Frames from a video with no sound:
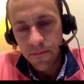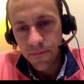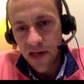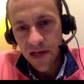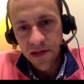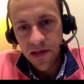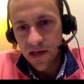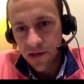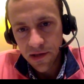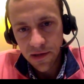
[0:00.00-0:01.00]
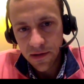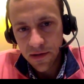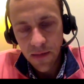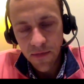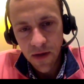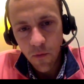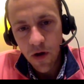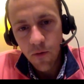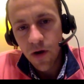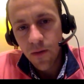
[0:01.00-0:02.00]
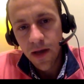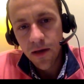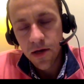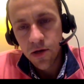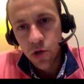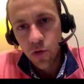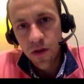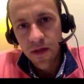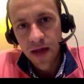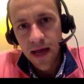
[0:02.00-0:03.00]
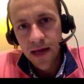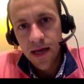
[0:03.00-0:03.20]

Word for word: and it says something, what, what am I going to do with that?